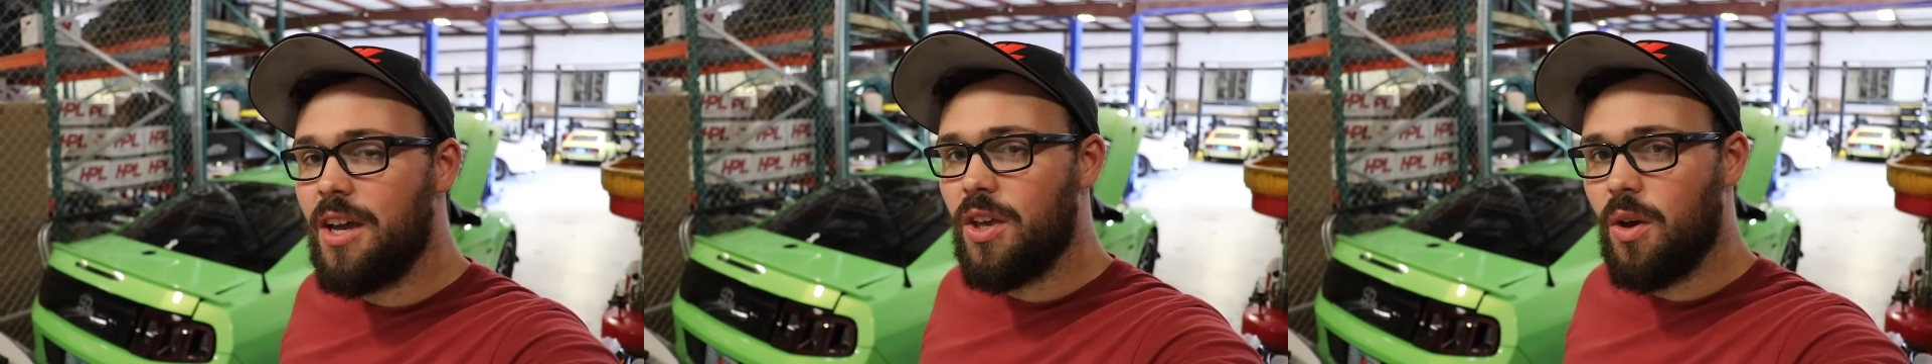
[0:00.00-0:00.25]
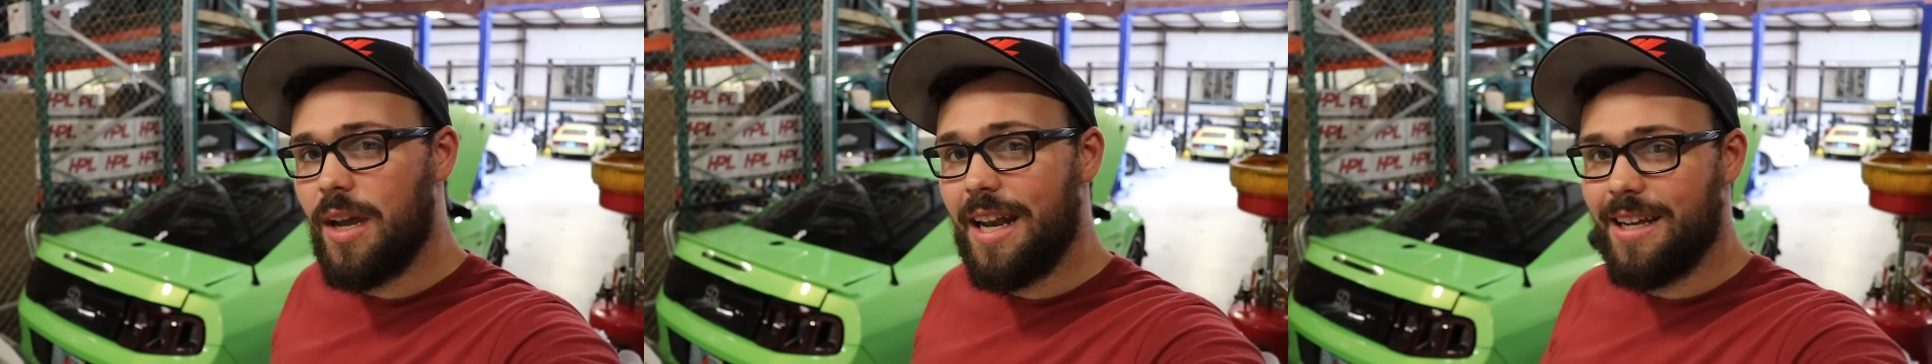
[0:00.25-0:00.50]

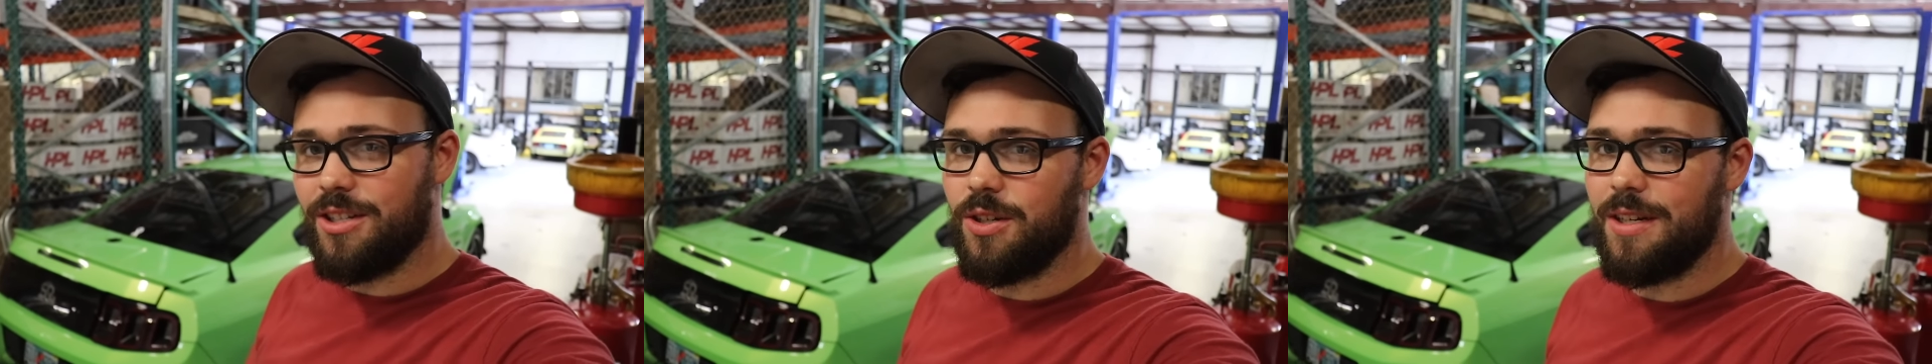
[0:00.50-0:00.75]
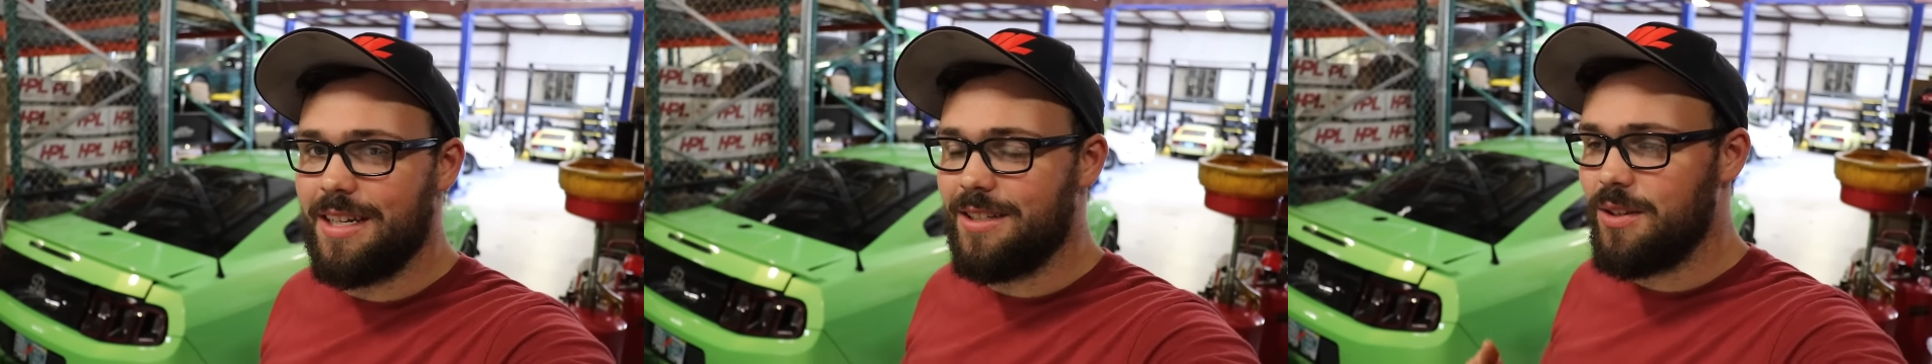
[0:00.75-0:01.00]
Go get
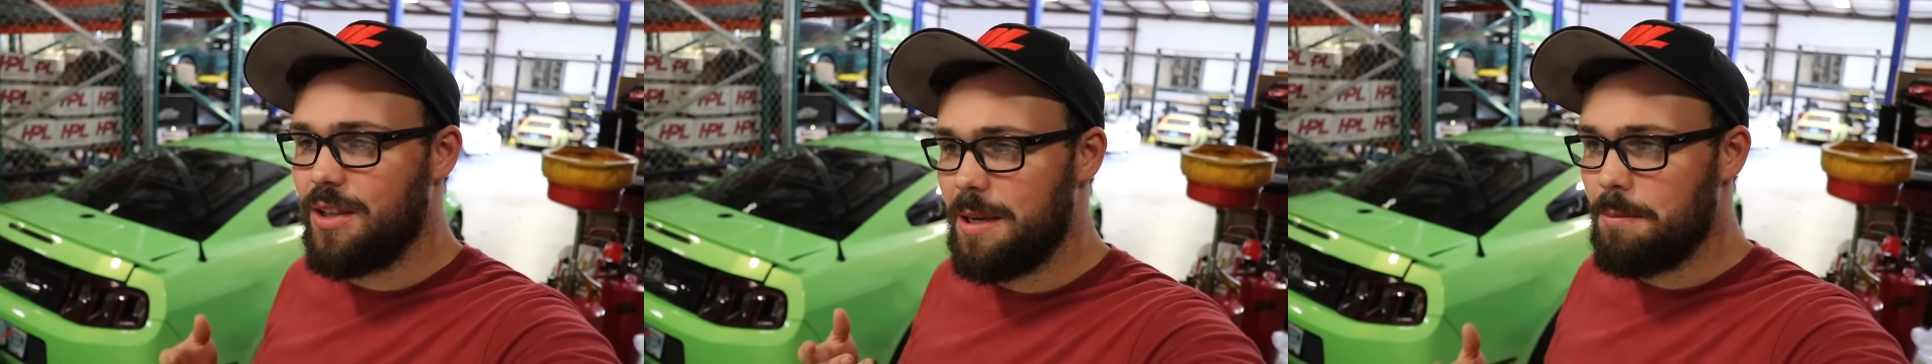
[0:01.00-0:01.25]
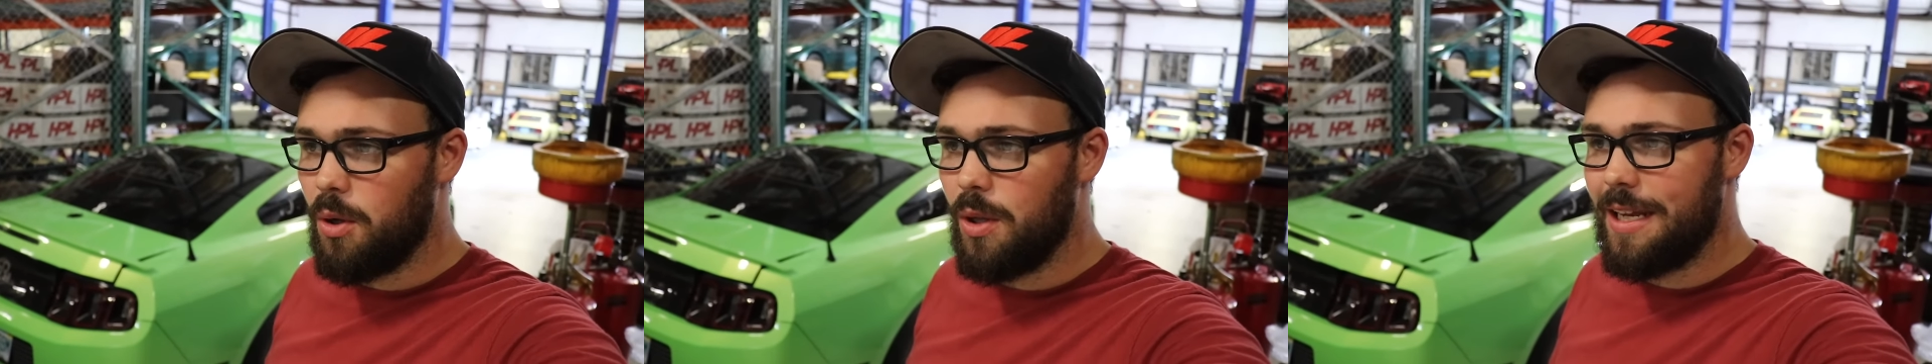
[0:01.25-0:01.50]
entered into the
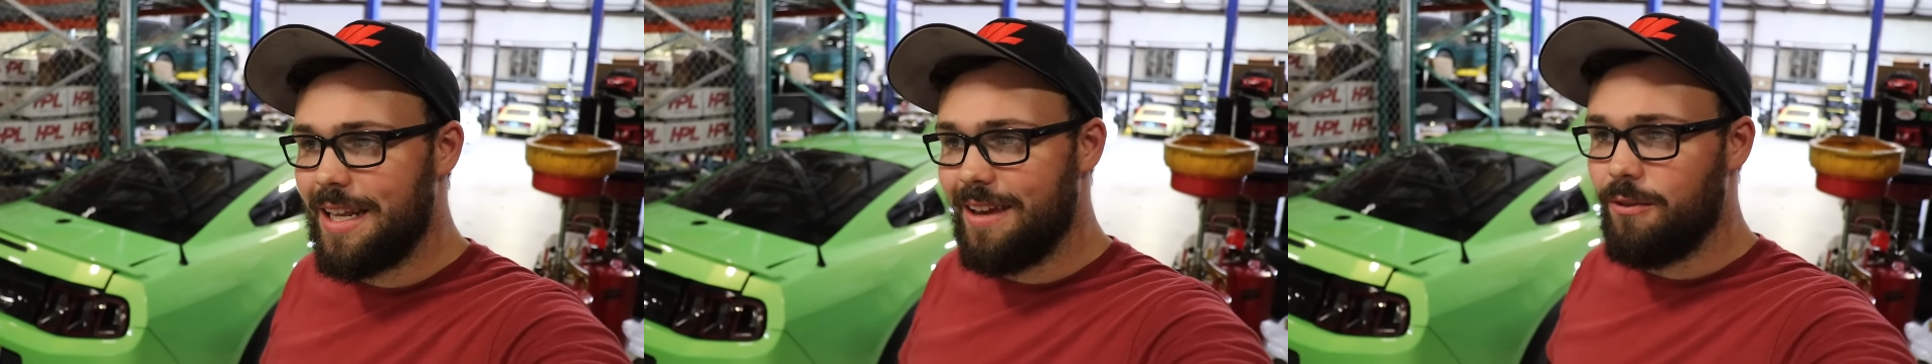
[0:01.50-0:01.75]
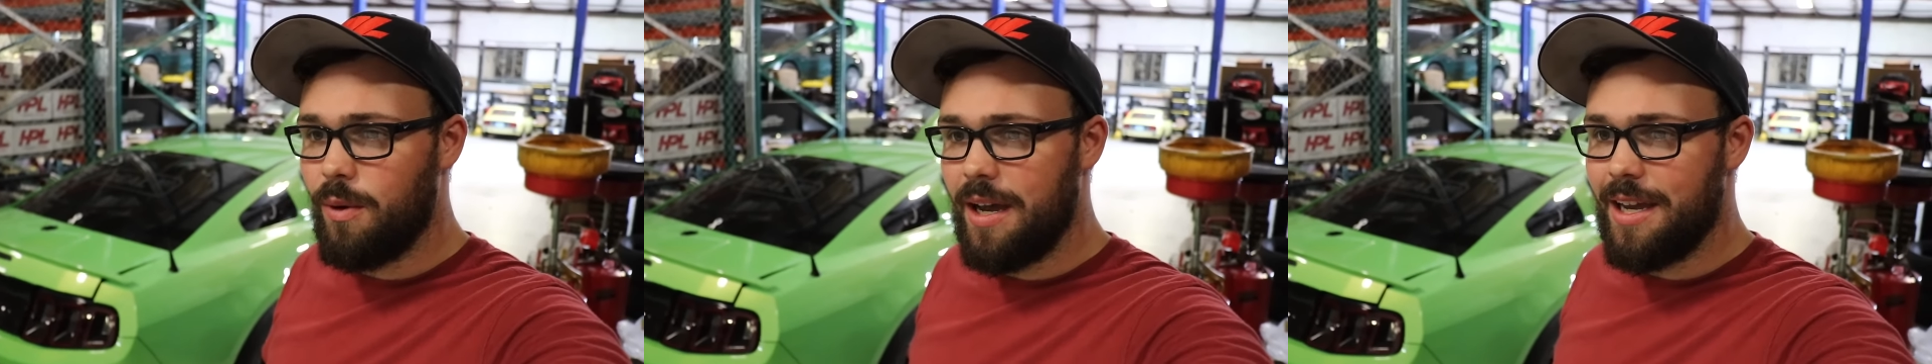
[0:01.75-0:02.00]
bullet
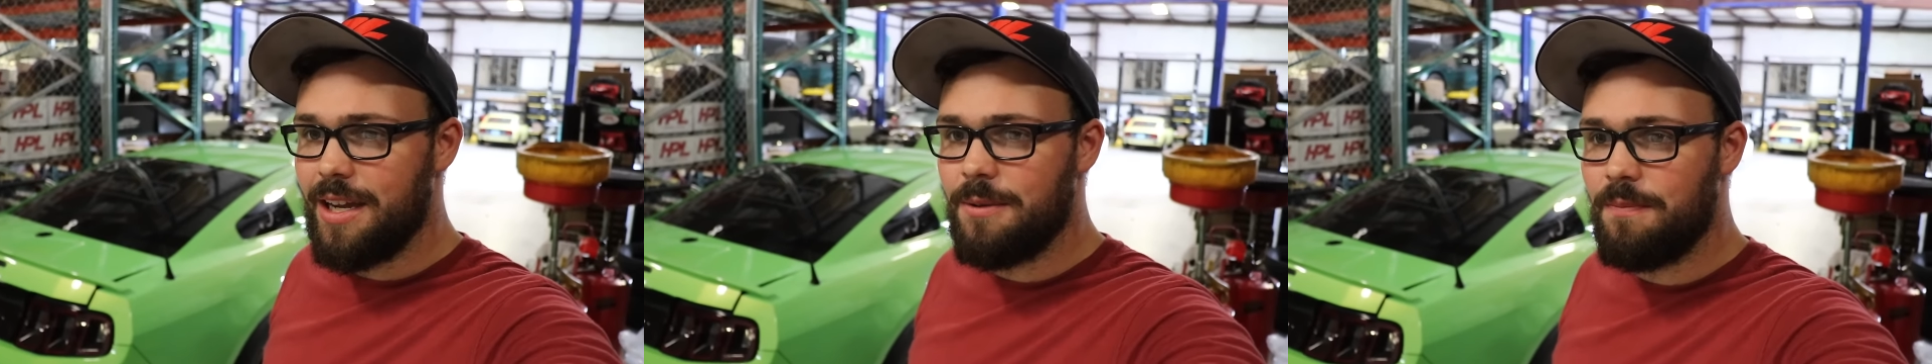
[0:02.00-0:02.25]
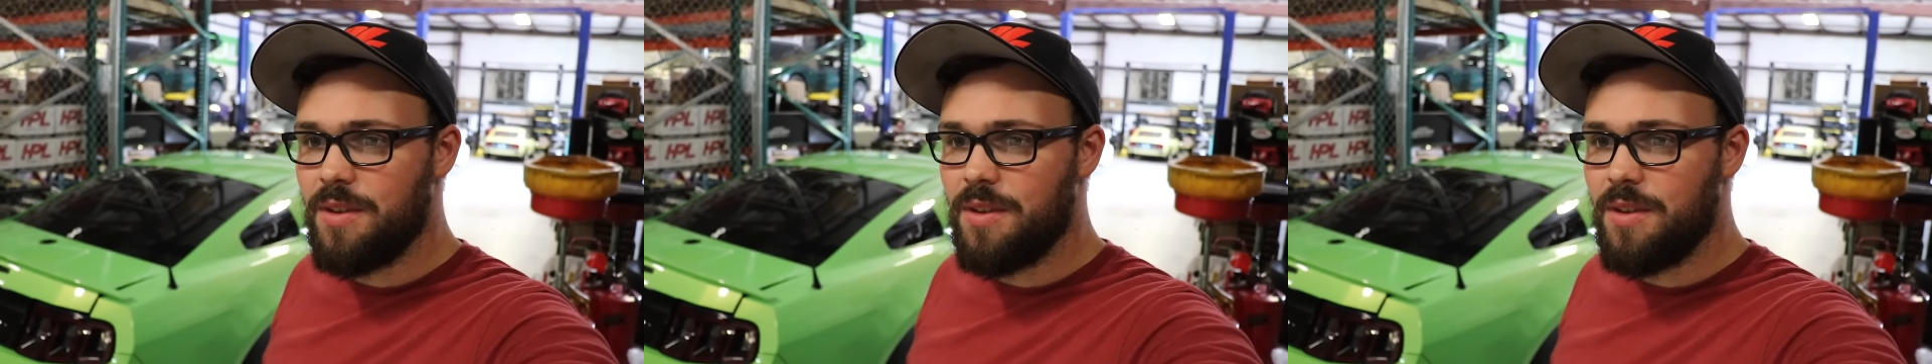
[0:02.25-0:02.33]
giveaway.